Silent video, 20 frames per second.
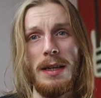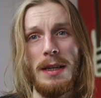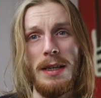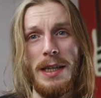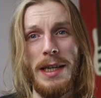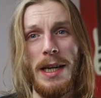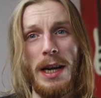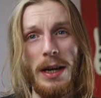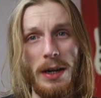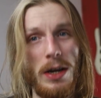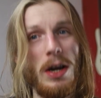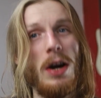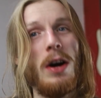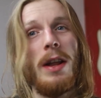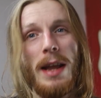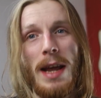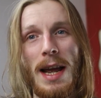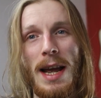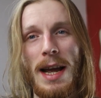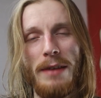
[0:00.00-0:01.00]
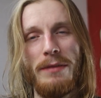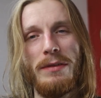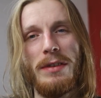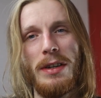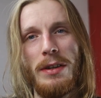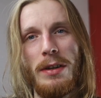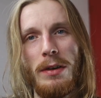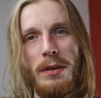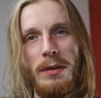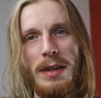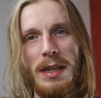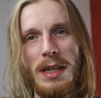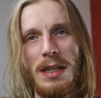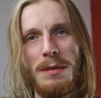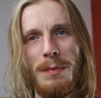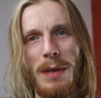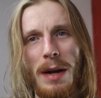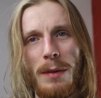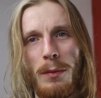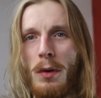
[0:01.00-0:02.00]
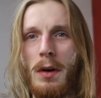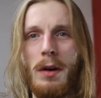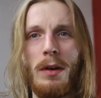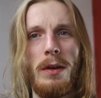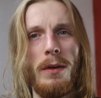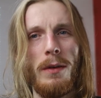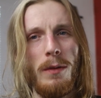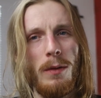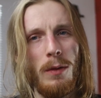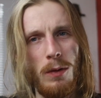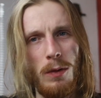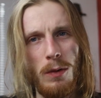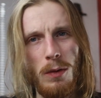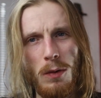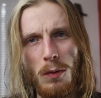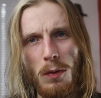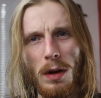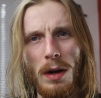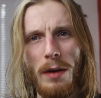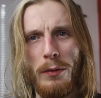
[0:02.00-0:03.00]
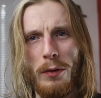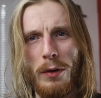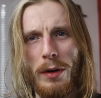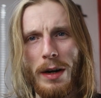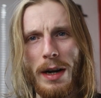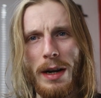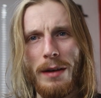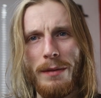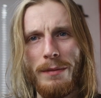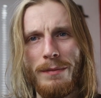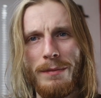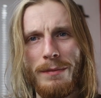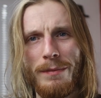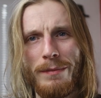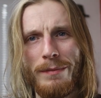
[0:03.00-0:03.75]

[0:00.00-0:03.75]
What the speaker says: you're gonna have to do this paperwork all over again.